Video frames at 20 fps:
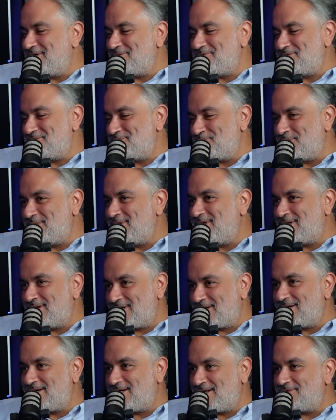I wish one day
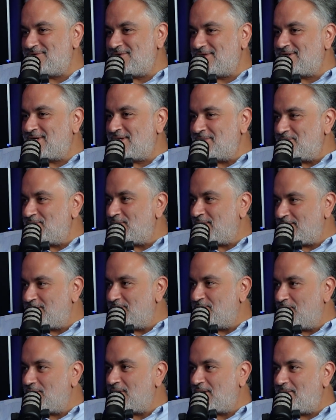I have the time to write
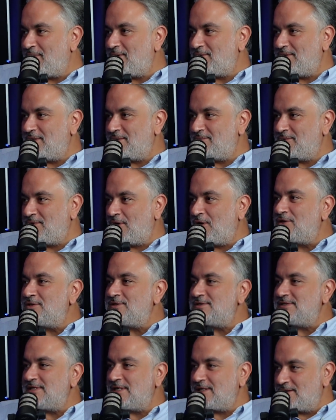a book about them. The
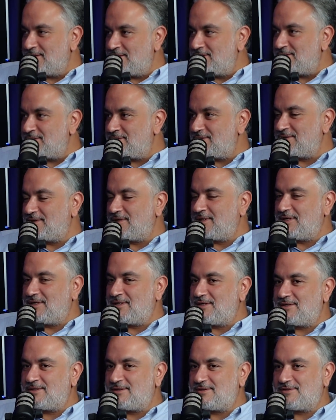unsaid
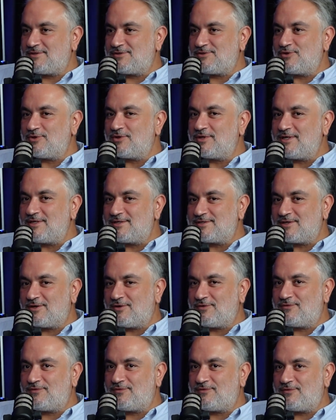stories
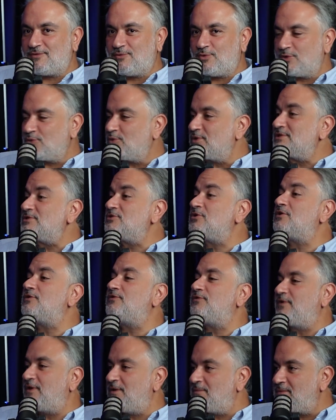of what was
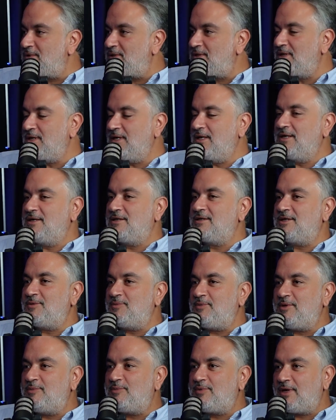not filmed. The
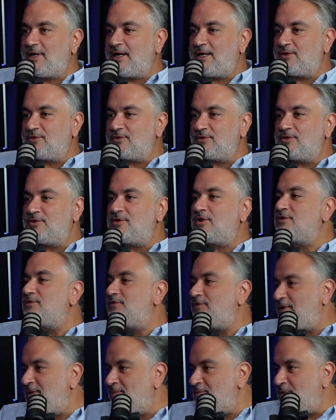people I could
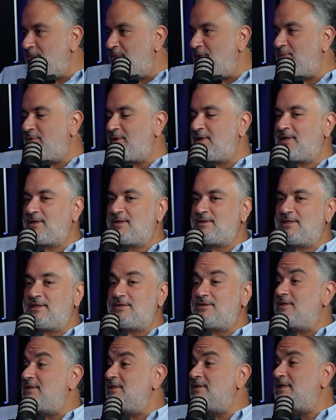not film, the people
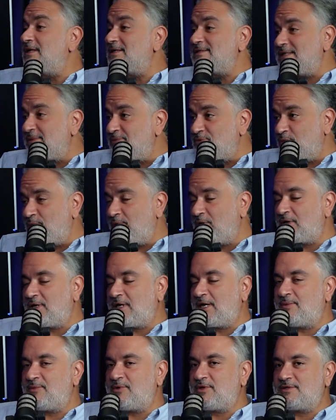that didn't accept to be on
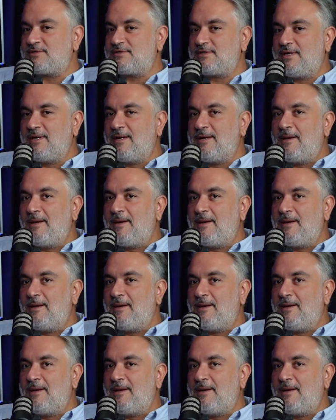cameras.